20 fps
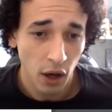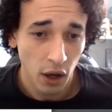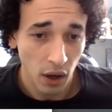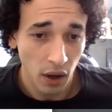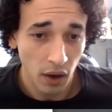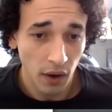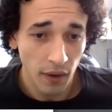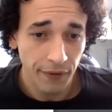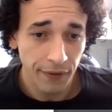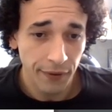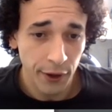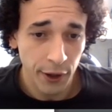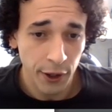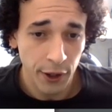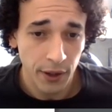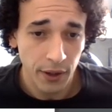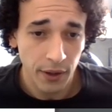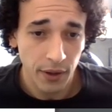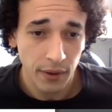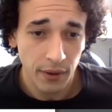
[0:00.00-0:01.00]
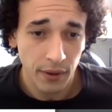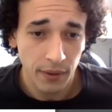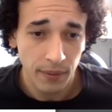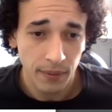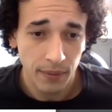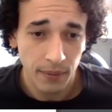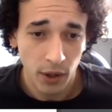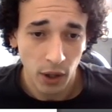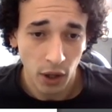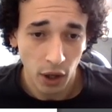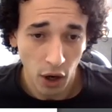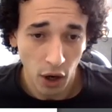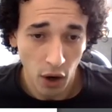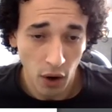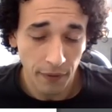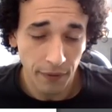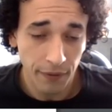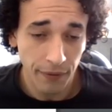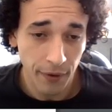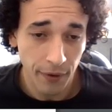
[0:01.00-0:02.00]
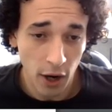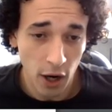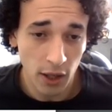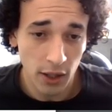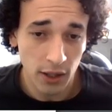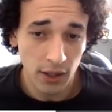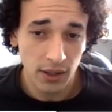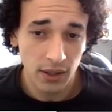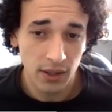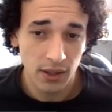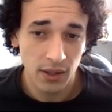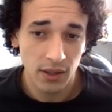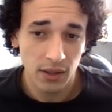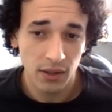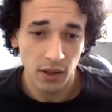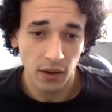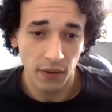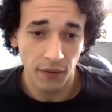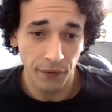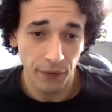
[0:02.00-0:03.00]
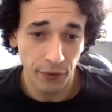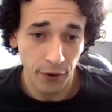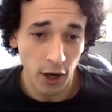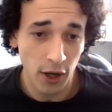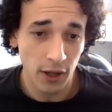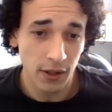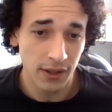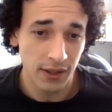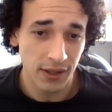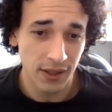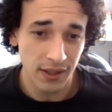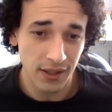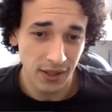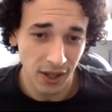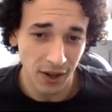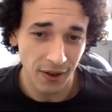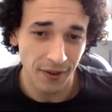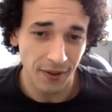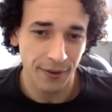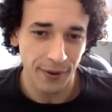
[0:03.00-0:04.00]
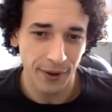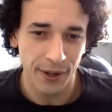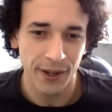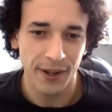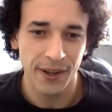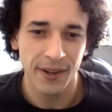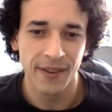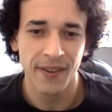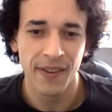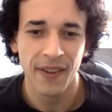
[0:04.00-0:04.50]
confront the discomfort,